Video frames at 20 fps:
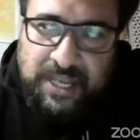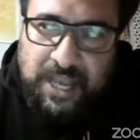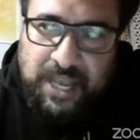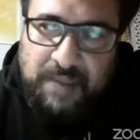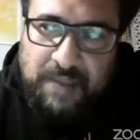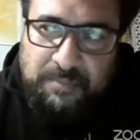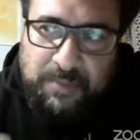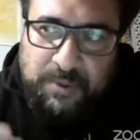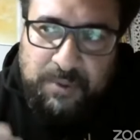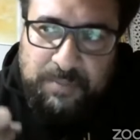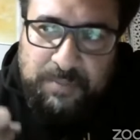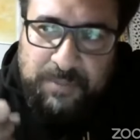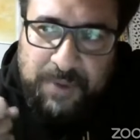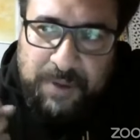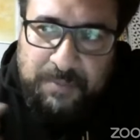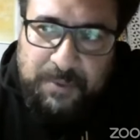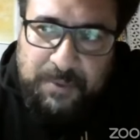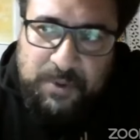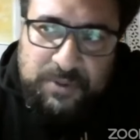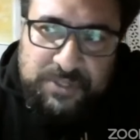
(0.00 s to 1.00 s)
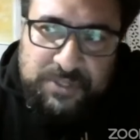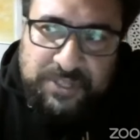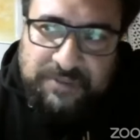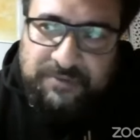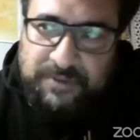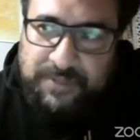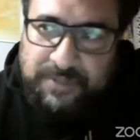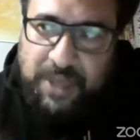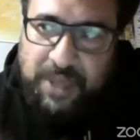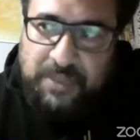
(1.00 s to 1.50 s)
I approached it
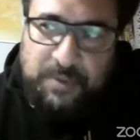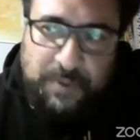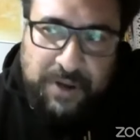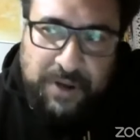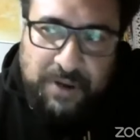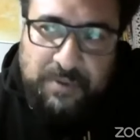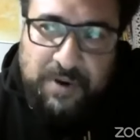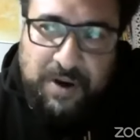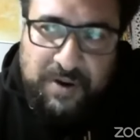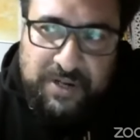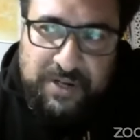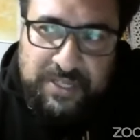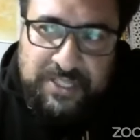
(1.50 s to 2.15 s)
for the other way around.